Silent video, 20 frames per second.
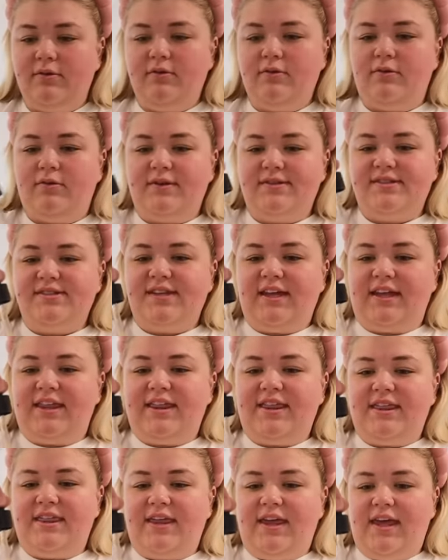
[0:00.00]
Ooh, this is like
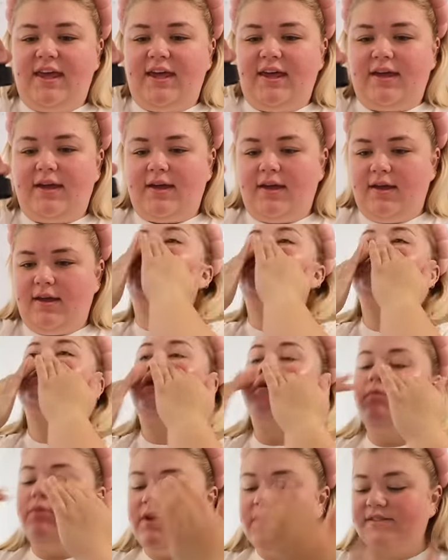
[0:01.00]
thick. For
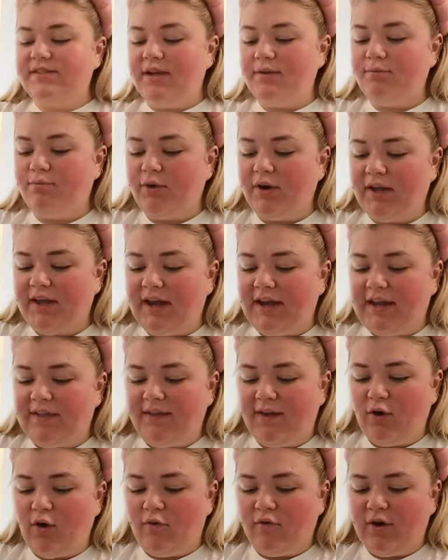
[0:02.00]
some reason, putting
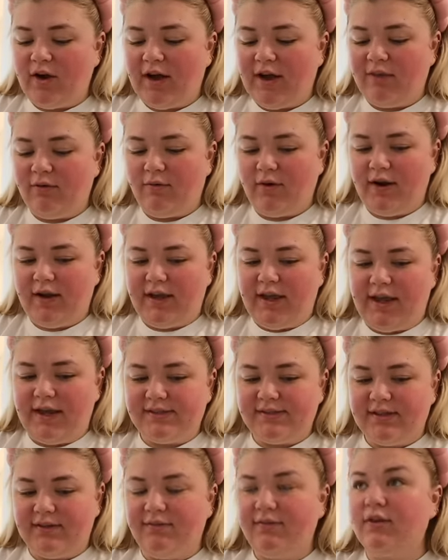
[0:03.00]
anything over hyaluronic
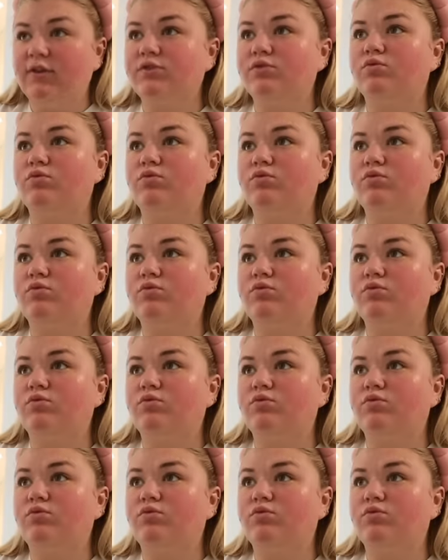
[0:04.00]
acid feels